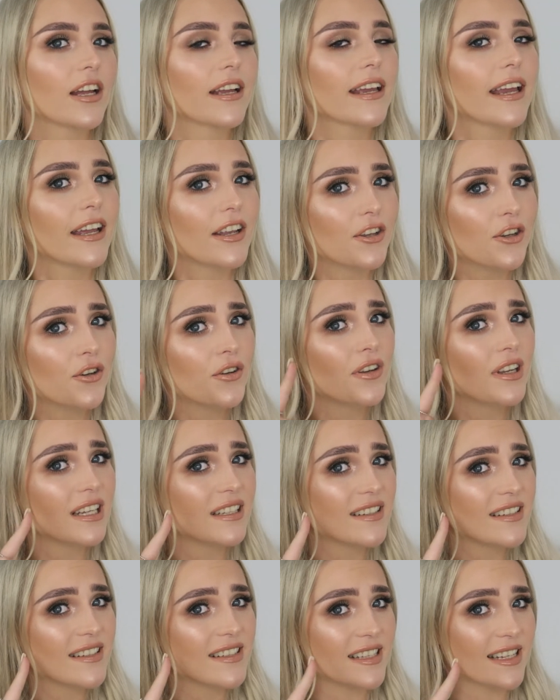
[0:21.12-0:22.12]
can
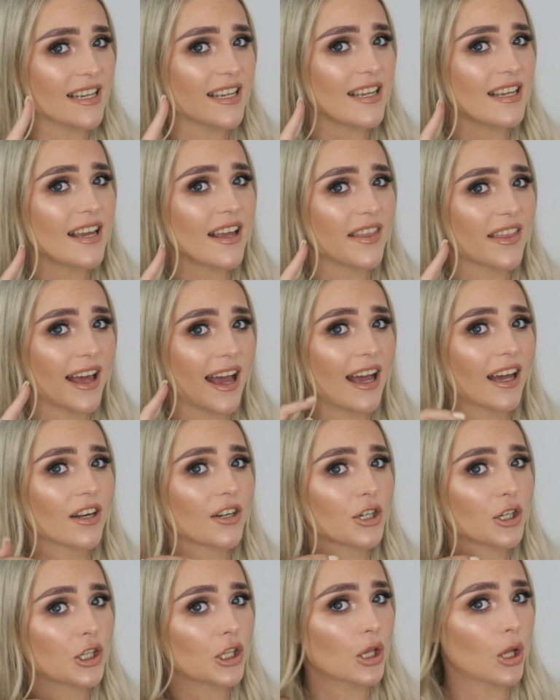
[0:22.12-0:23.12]
you see
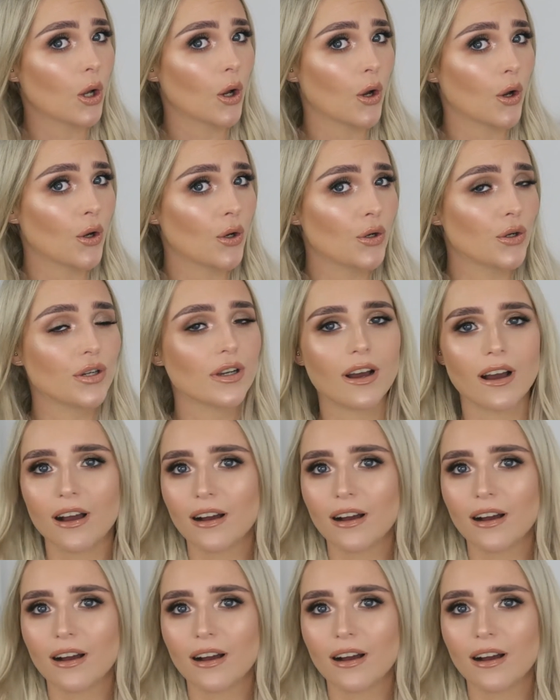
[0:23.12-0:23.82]
that glow?